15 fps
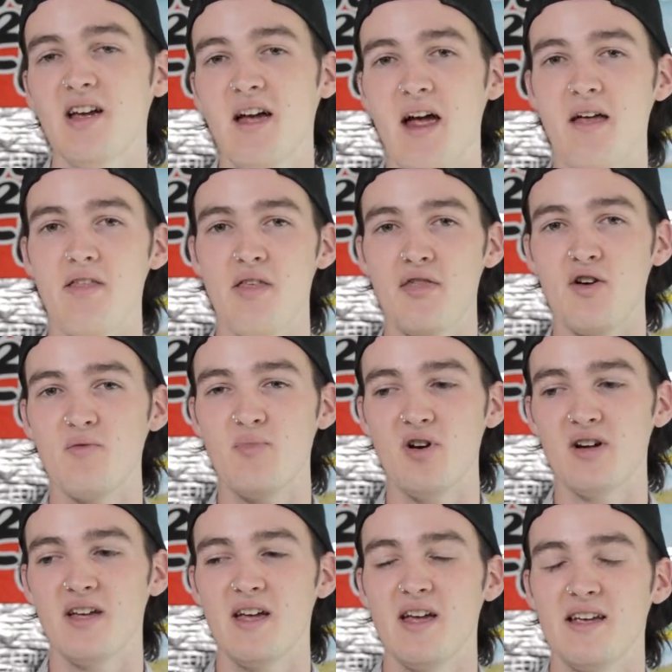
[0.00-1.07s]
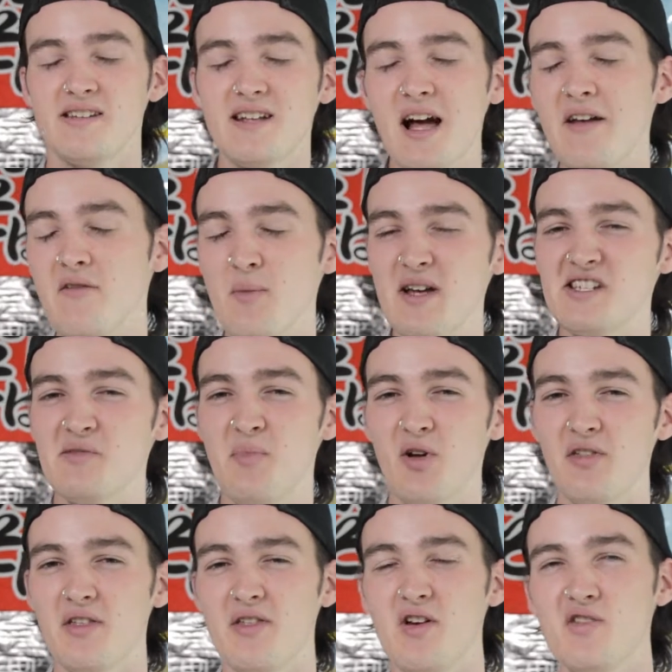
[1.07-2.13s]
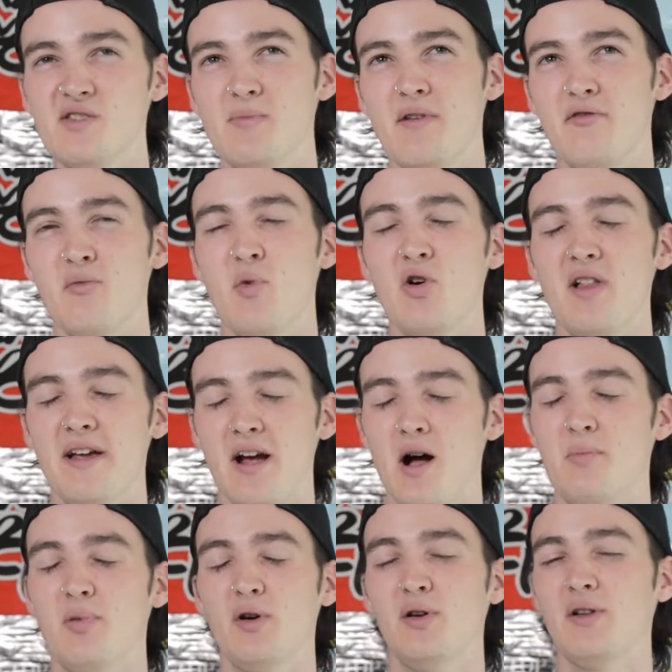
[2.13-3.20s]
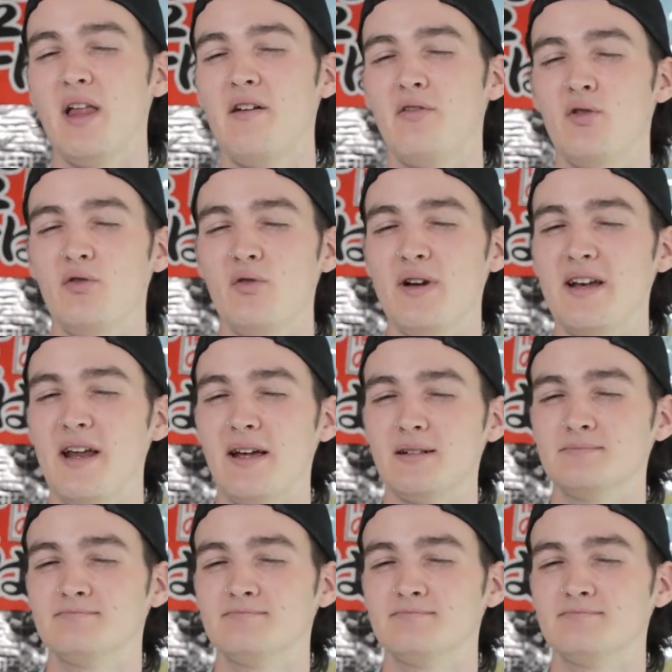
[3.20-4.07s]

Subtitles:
And the third book is kind of a mix of both of those, but for more like upper level reading.